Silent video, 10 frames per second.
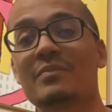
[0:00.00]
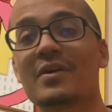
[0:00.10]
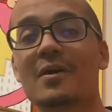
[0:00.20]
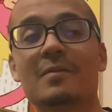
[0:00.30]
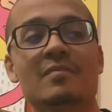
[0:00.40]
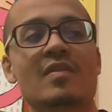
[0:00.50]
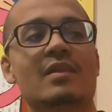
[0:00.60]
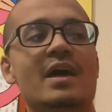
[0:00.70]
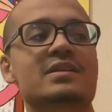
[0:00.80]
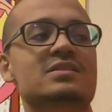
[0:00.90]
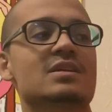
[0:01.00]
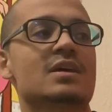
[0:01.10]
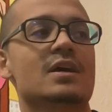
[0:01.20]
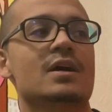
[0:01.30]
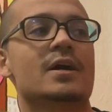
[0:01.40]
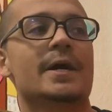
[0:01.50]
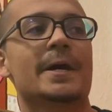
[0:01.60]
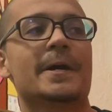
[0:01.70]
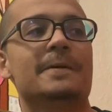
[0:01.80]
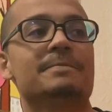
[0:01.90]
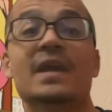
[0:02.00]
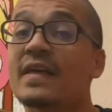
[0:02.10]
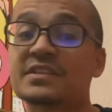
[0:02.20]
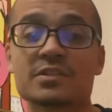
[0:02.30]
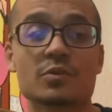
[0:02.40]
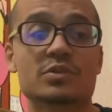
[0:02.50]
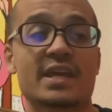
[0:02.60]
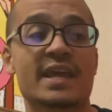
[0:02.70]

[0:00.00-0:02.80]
But um, nonetheless, um, yeah, that's the news.